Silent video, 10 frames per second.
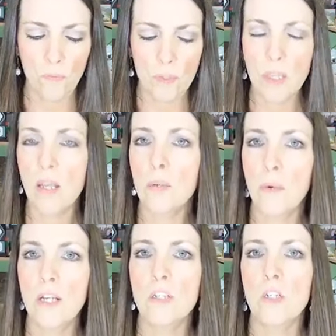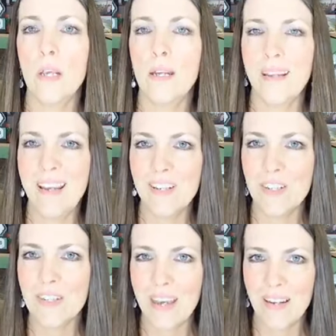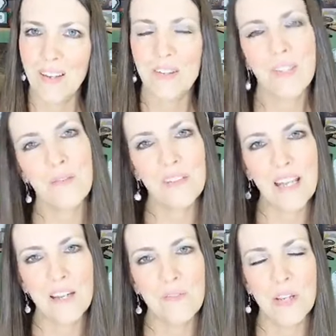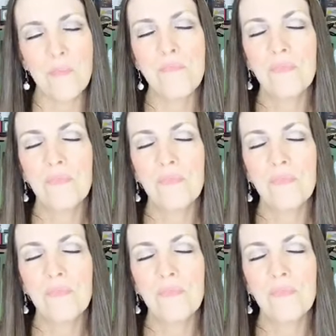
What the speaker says: celebration and occasions catalog stuff at that event.